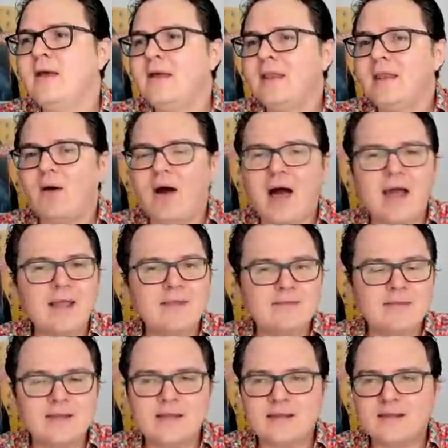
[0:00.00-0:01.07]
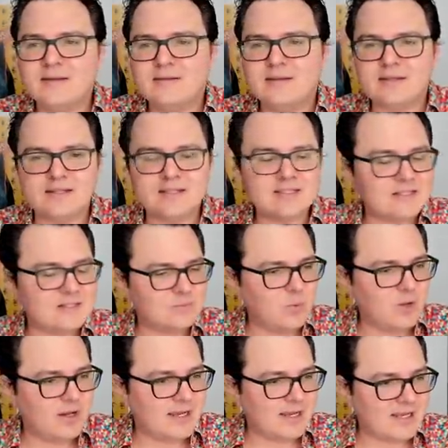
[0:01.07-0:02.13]
Now, I think that this is
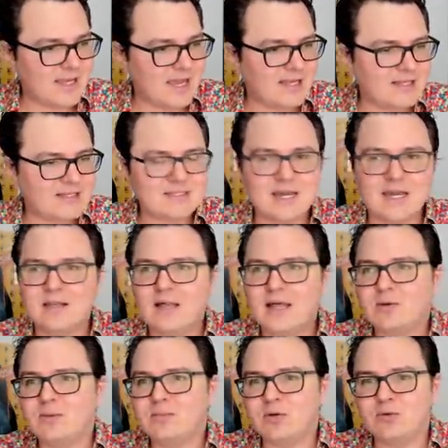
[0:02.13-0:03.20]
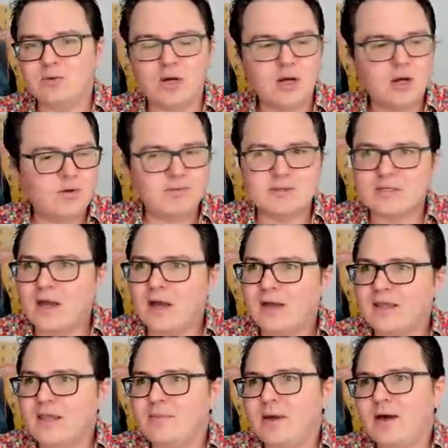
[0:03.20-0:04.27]
one, again, that's got a lot of room to grow. We've been
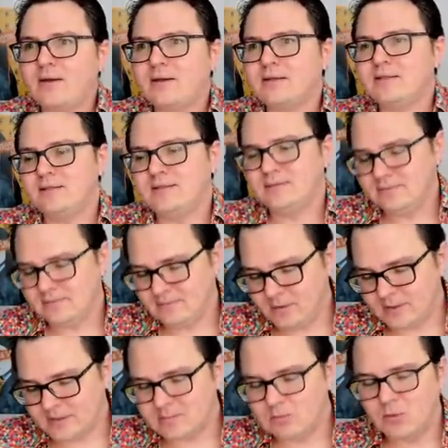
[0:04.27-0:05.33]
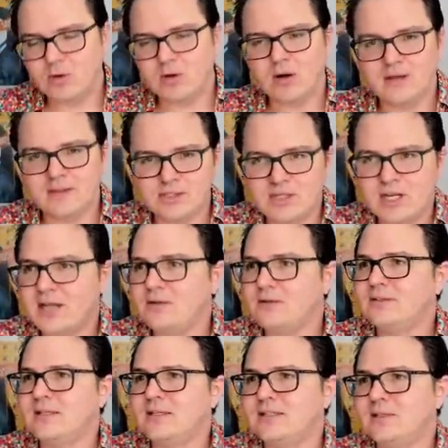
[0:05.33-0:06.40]
talking about it once more on the channel
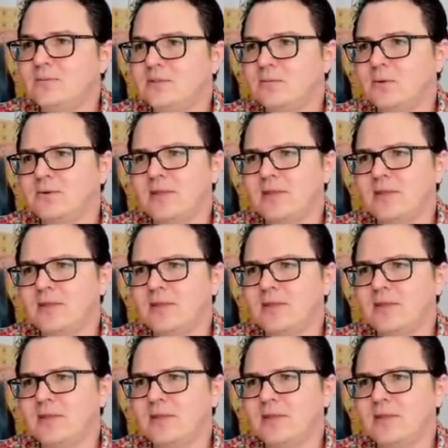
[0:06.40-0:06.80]
since it was worth